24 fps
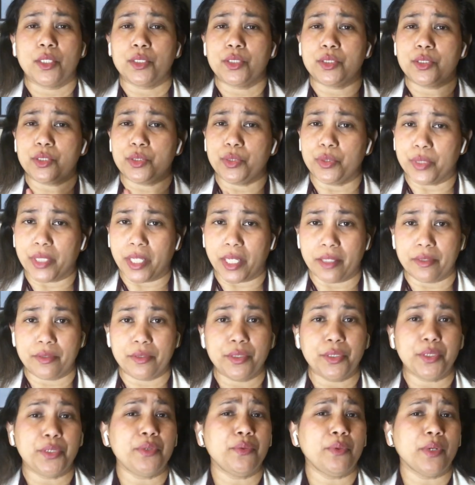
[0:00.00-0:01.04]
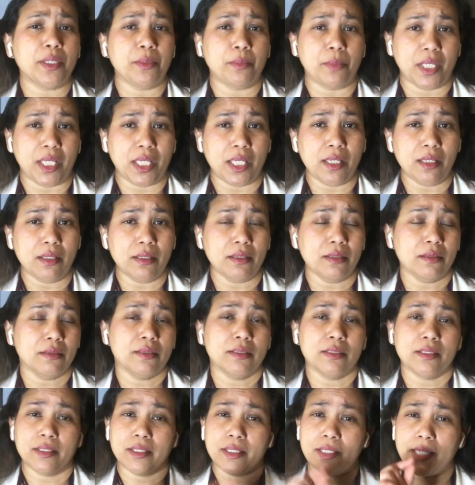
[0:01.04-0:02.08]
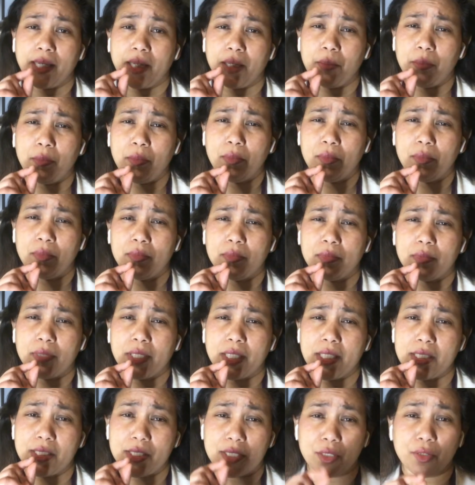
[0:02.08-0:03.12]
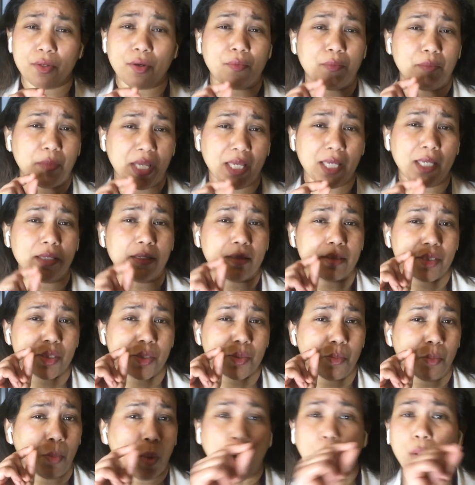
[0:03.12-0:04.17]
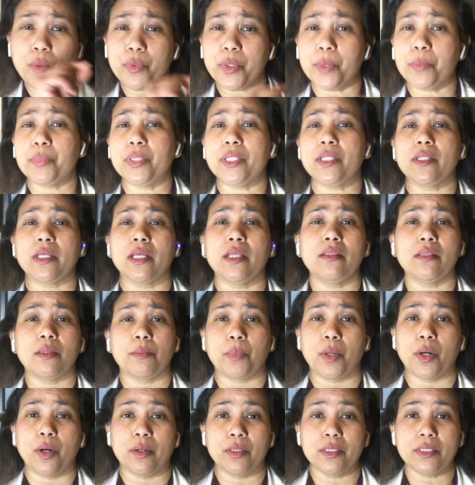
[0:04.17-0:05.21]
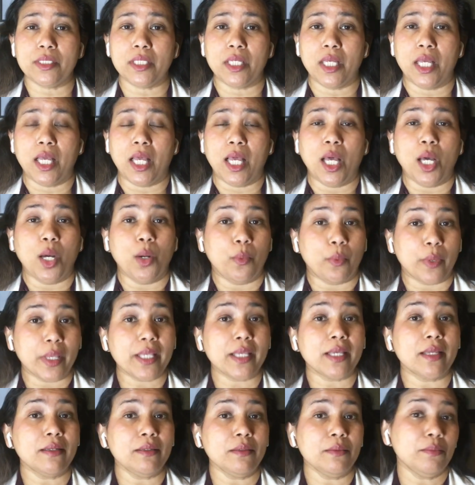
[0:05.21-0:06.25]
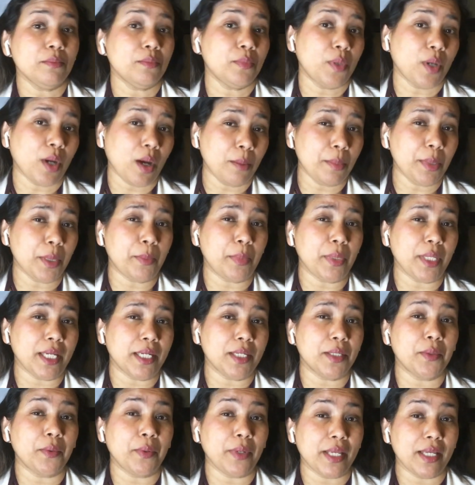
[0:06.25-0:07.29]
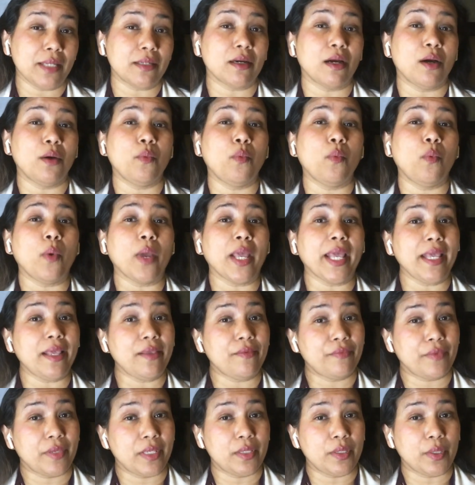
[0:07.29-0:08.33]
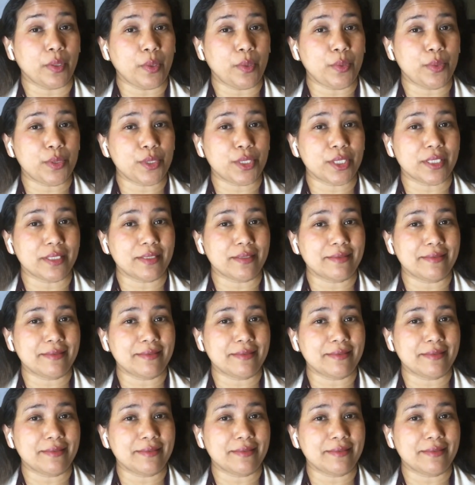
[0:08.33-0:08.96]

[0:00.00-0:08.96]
together you and me can, instead of making a small ripple in the pond, we can probably create a wave in the ocean